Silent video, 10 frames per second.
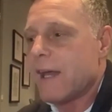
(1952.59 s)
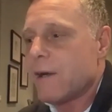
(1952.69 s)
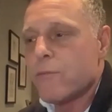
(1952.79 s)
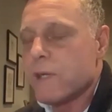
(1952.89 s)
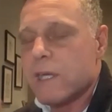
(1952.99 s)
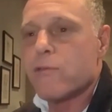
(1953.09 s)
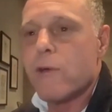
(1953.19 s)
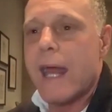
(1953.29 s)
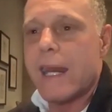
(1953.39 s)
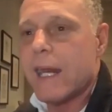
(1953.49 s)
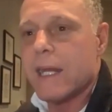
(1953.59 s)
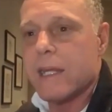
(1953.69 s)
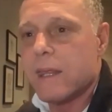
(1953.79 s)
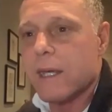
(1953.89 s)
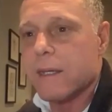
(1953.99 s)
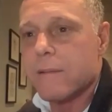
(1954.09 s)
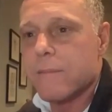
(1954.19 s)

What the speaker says: I don't regret anything